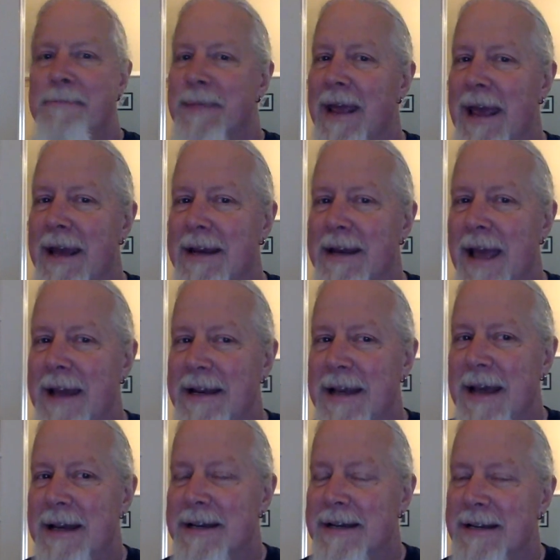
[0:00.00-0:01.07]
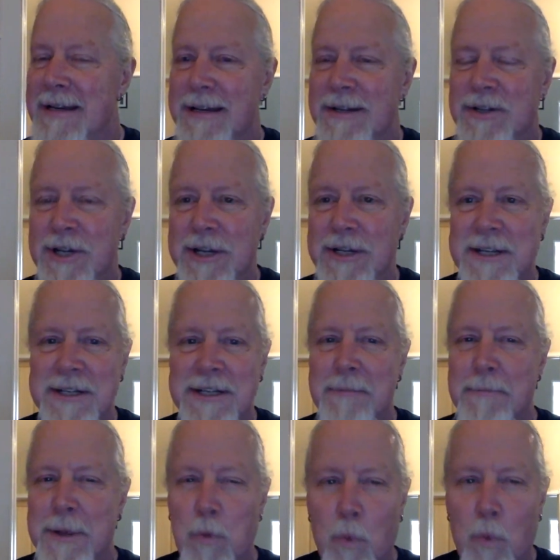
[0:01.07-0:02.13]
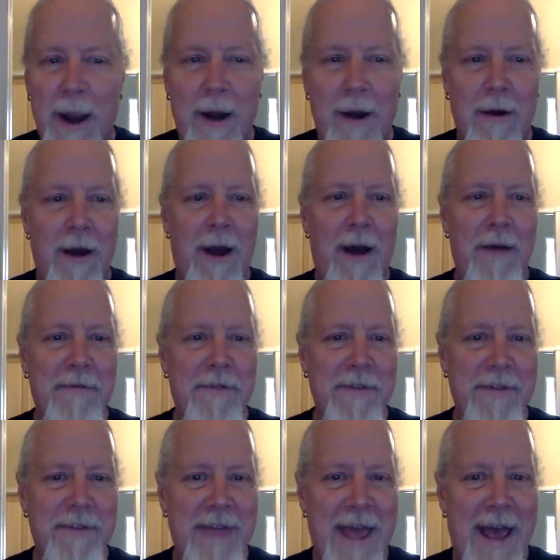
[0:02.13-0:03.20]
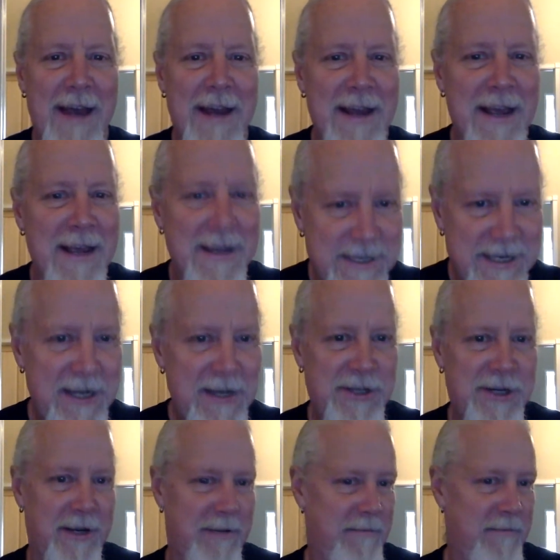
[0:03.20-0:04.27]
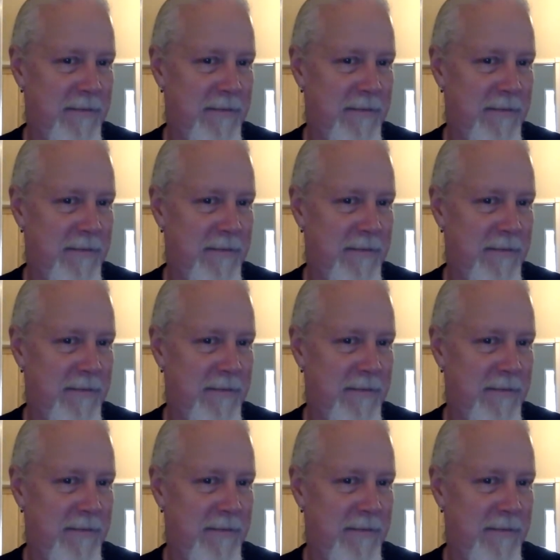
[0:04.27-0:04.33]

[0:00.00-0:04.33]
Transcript: and yet Jesus said, beware of that teaching.